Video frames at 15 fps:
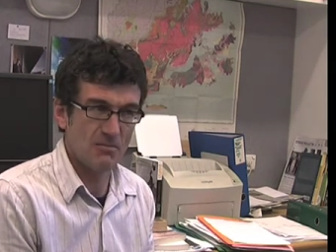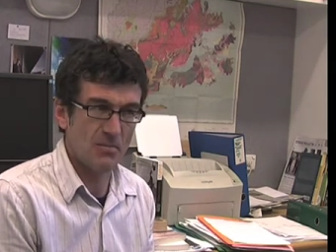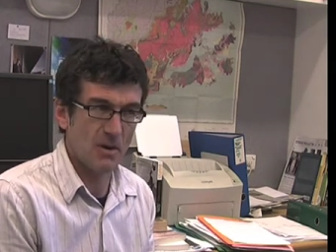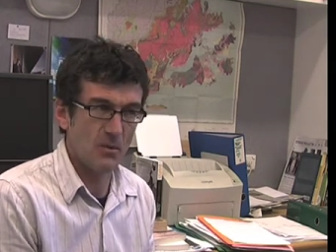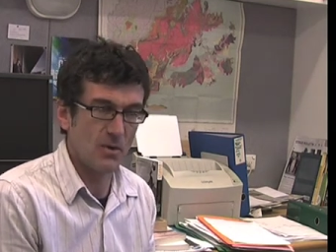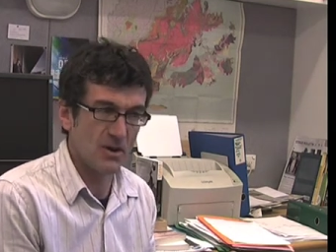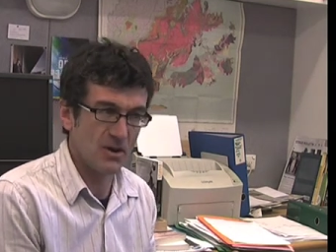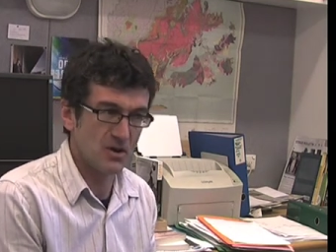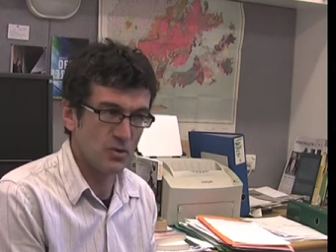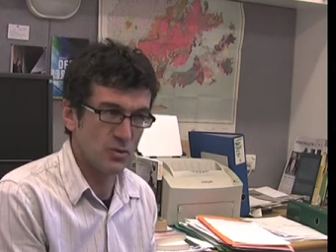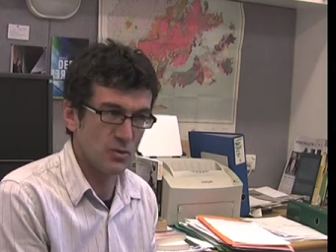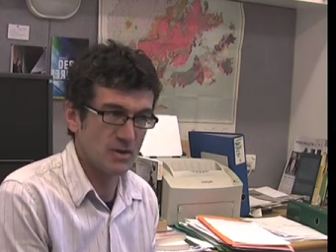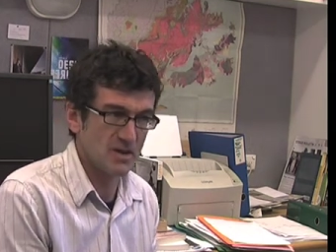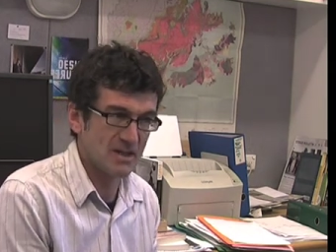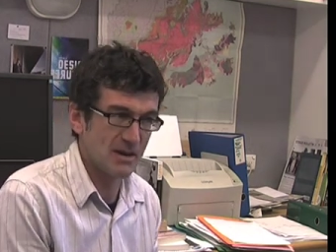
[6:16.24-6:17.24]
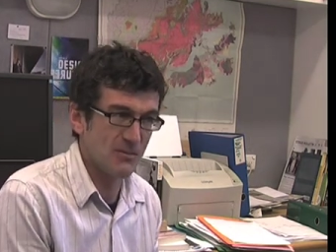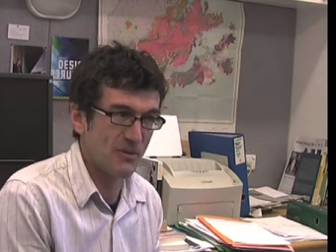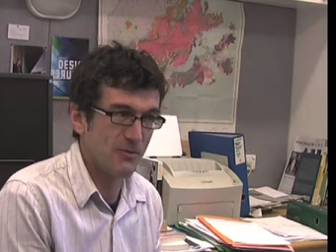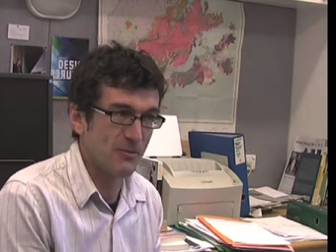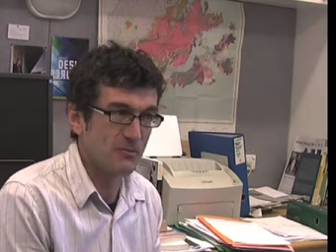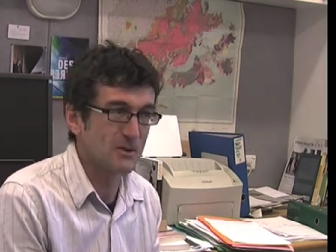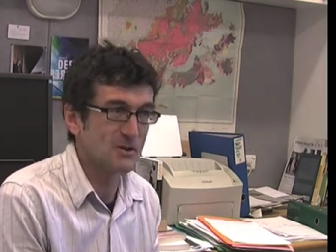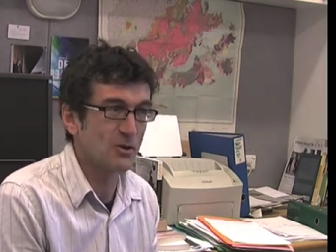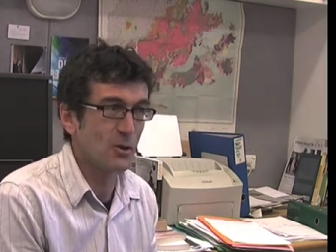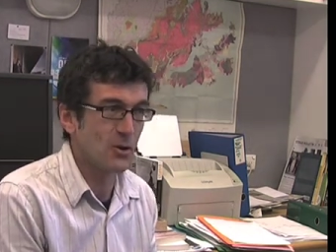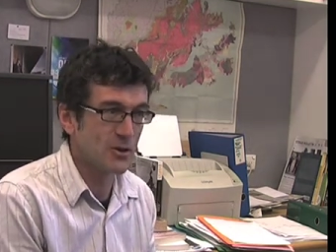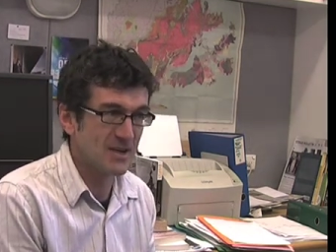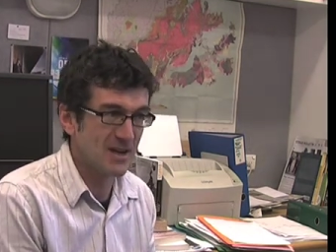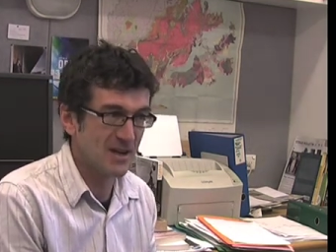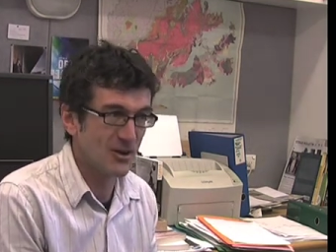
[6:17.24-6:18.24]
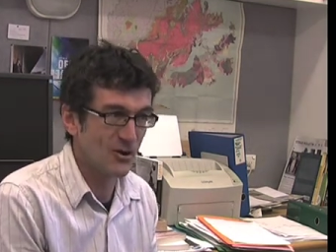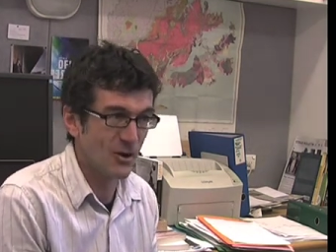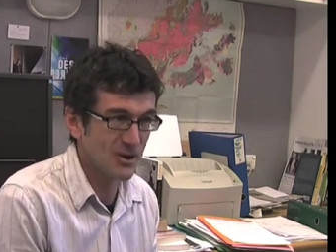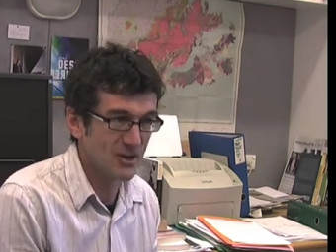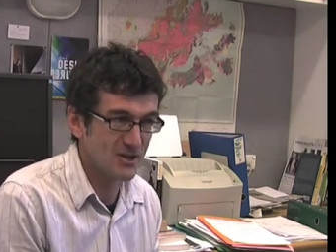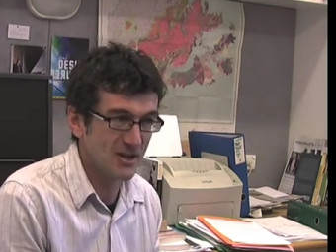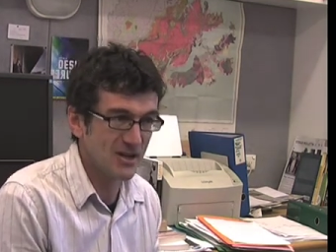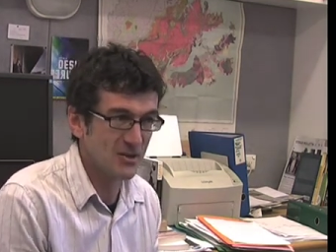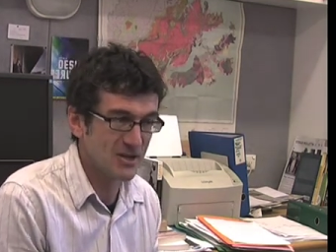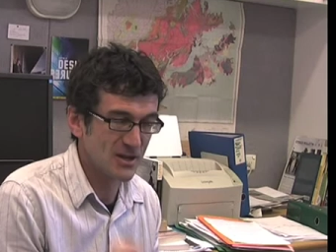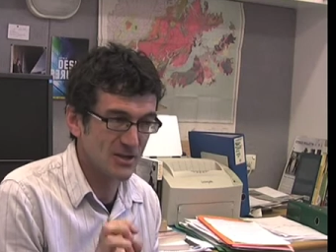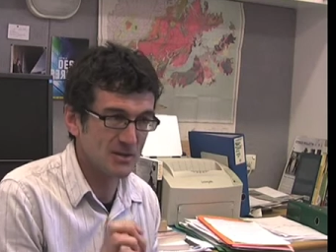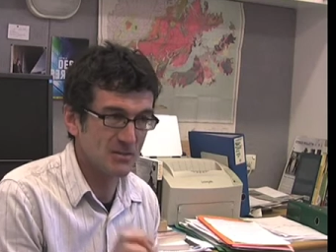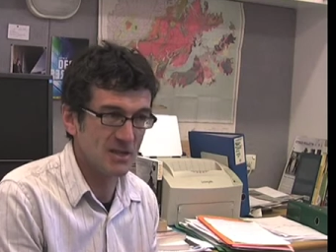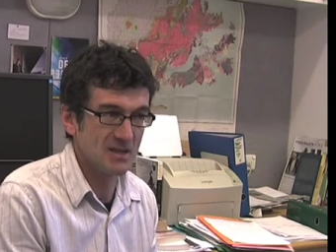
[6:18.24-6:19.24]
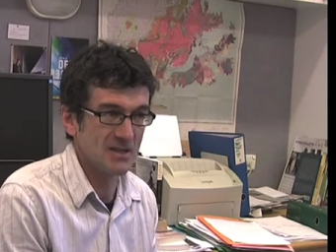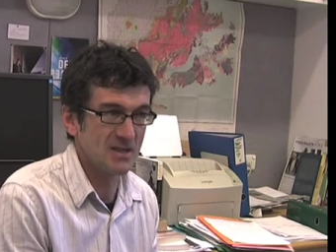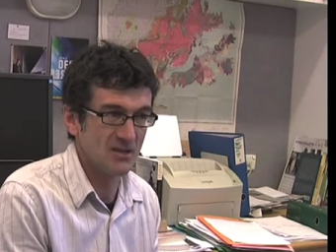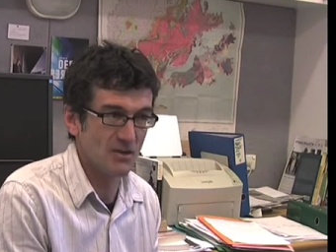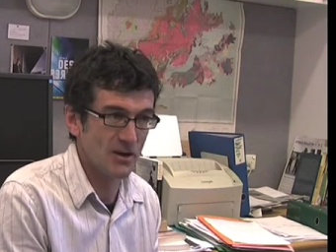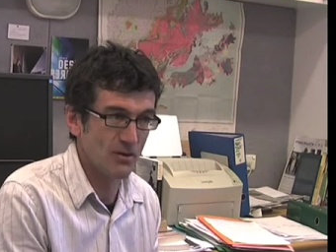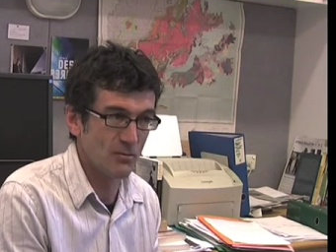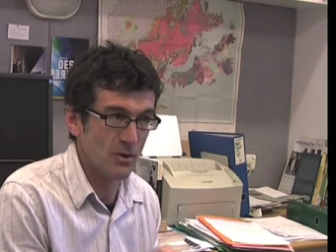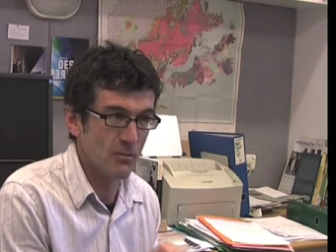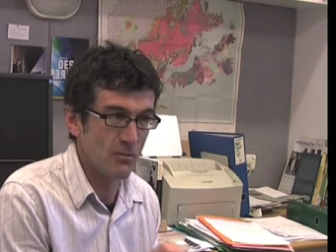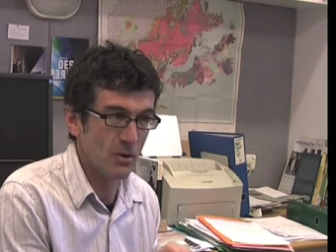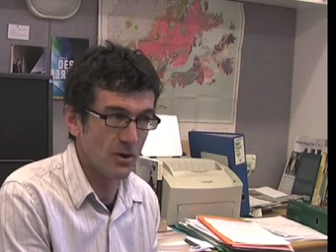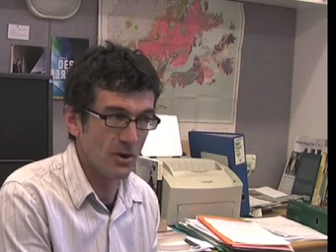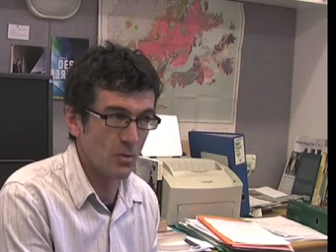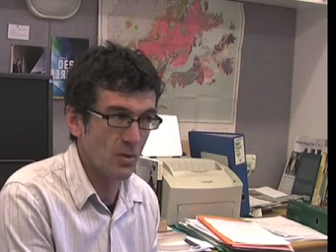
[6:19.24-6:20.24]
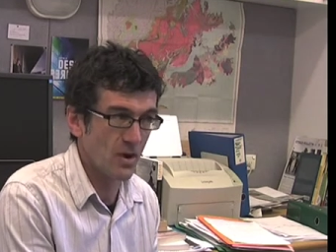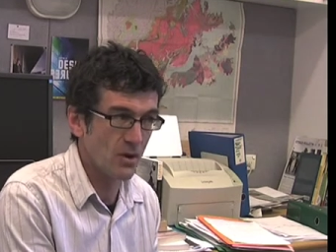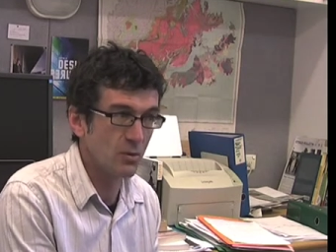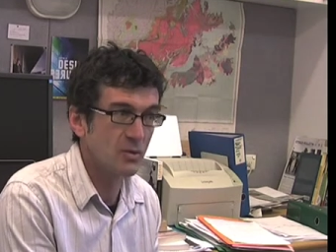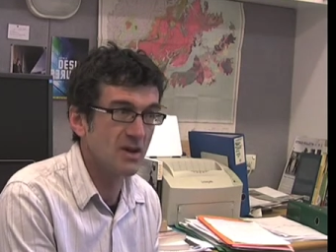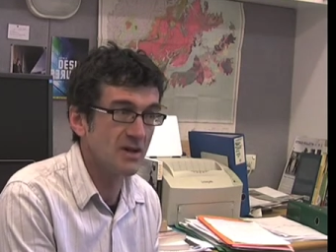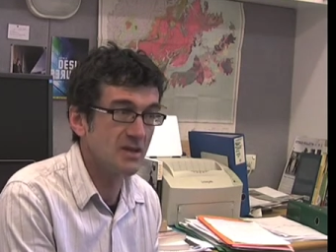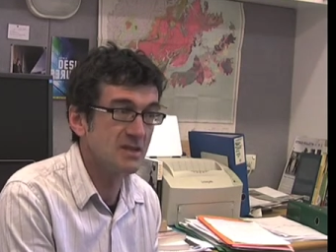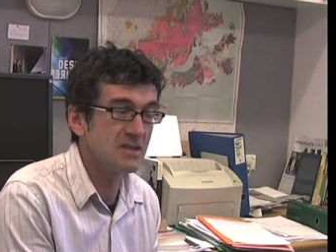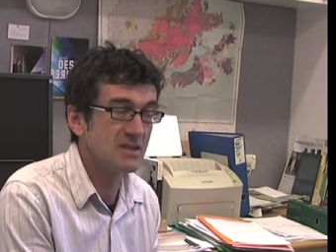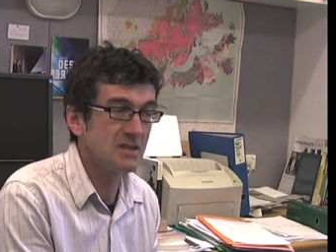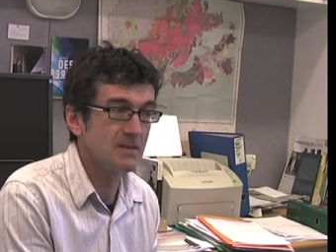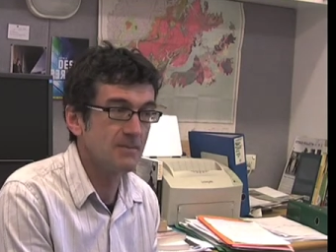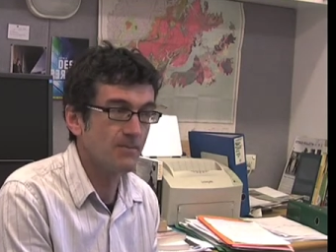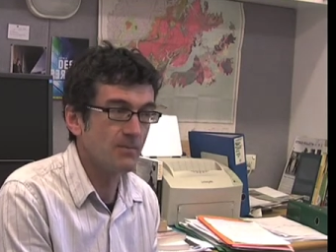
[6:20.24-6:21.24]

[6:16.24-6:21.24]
but when I talk to someone from Scott Technology who tells me he's designing robotic welders,